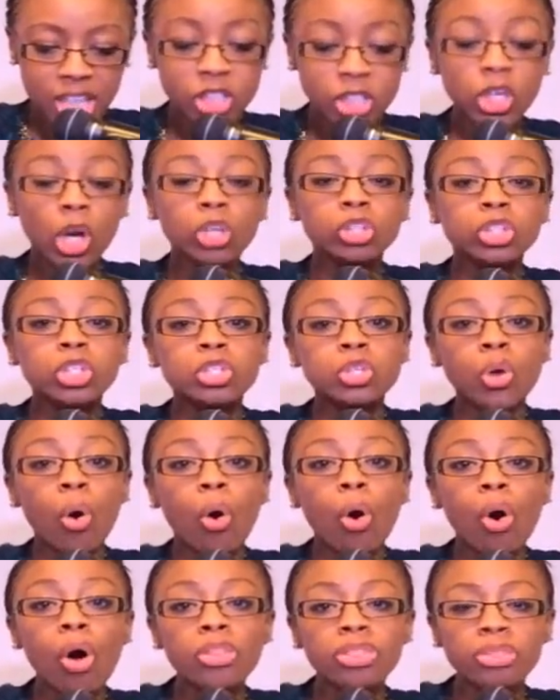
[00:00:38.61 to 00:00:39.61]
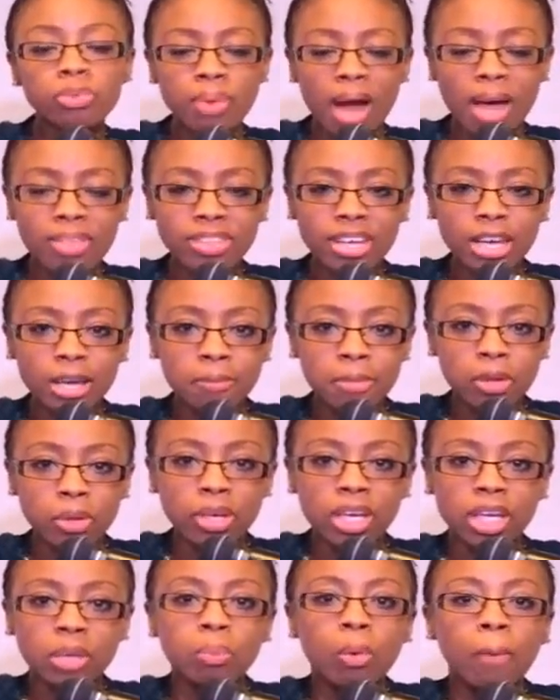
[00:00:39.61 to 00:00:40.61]
Churches all throughout the
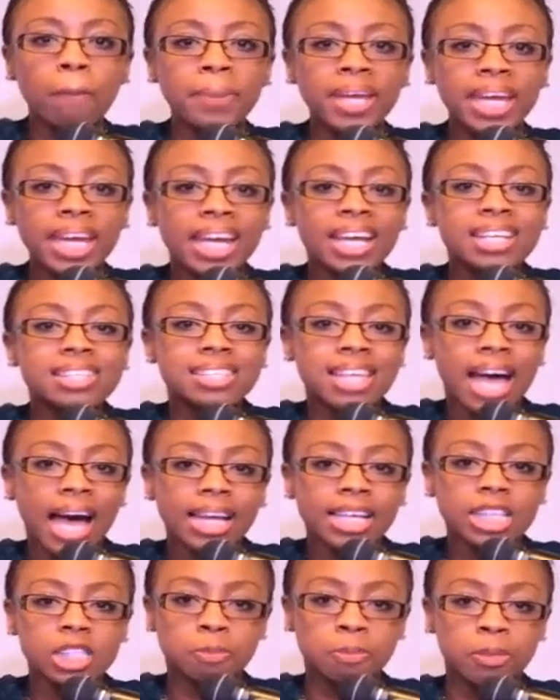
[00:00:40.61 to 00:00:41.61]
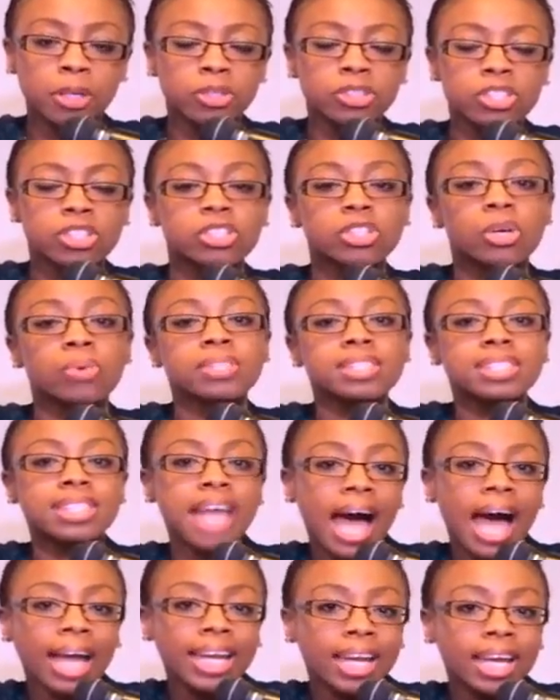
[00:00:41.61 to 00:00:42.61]
community will be in Zion's building. So,
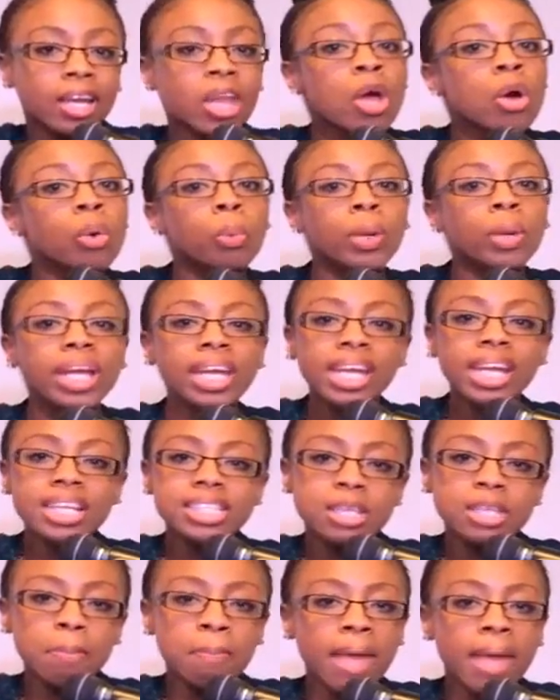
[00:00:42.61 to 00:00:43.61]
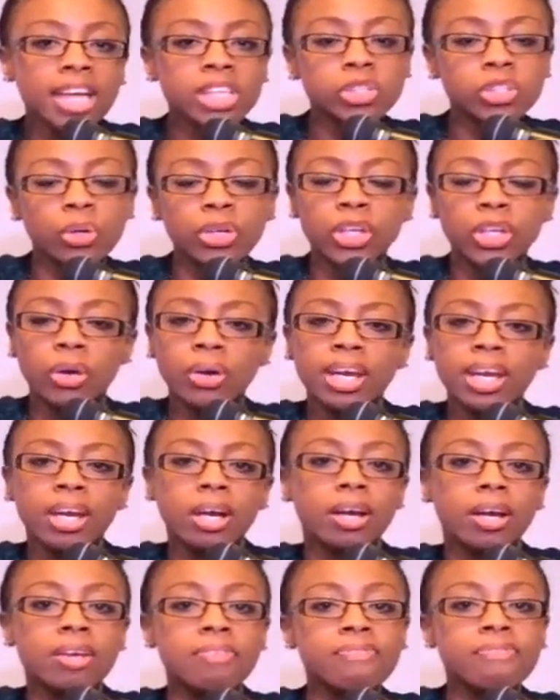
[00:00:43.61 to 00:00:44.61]
Zion, we need to make sure you're
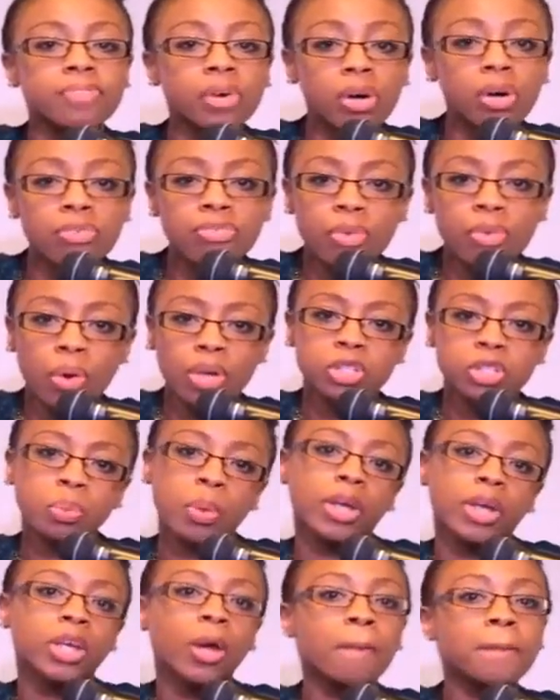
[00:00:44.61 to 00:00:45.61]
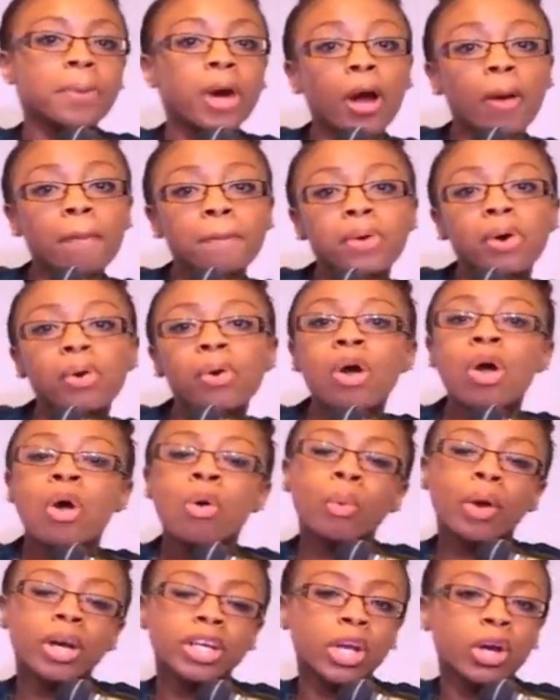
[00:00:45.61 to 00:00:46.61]
here in full force. Wear your purple,
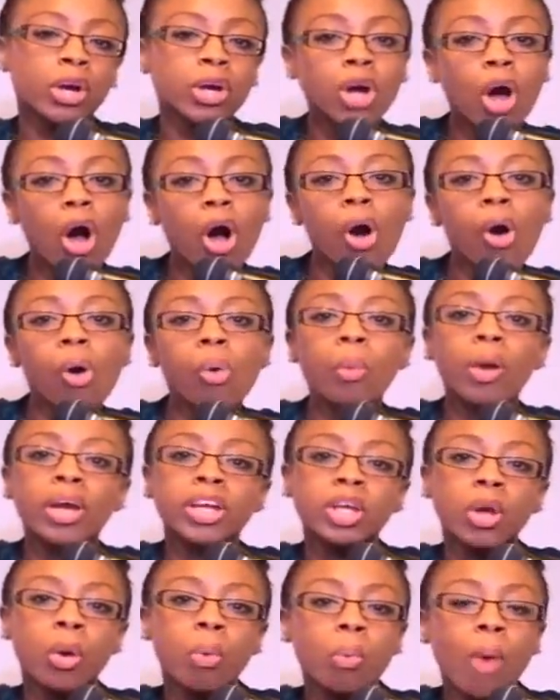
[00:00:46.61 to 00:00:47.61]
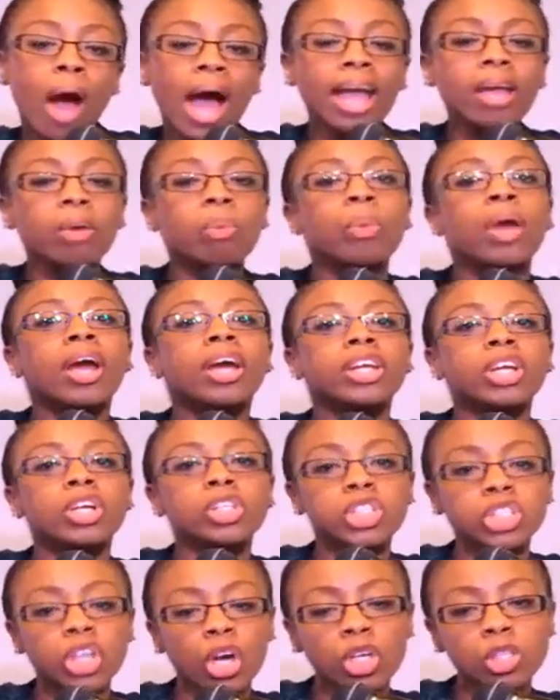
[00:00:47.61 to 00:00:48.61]
wear your gold, wear your white, wear
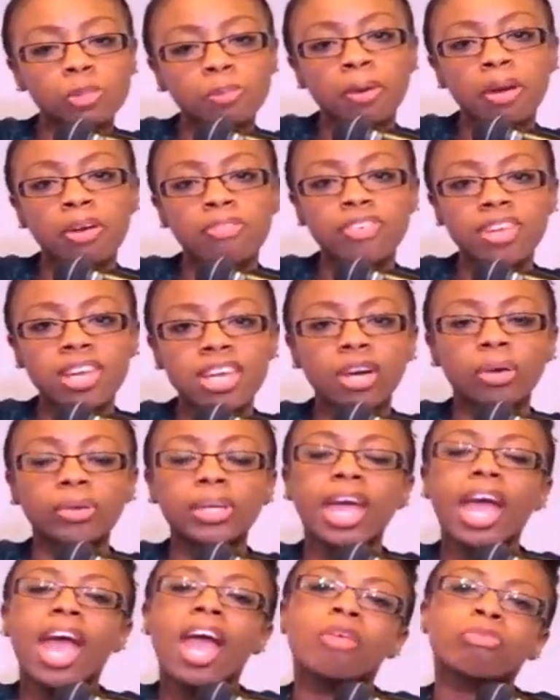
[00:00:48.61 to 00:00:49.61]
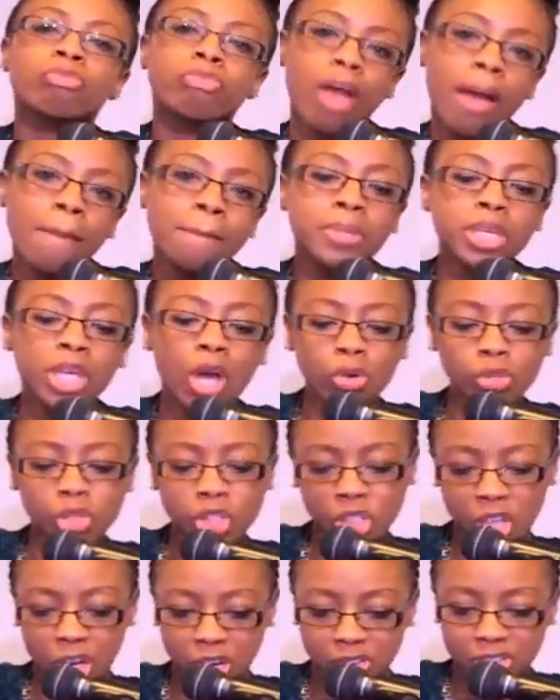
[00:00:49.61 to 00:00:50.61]
your church paraphernalia, and rep your
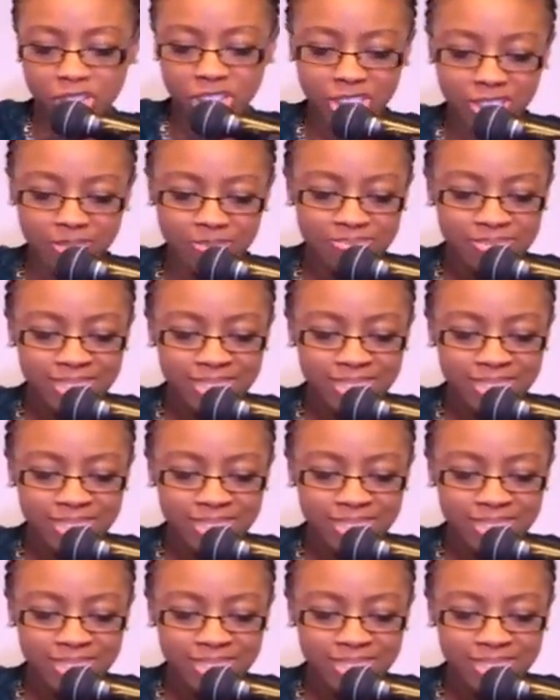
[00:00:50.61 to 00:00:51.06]
church.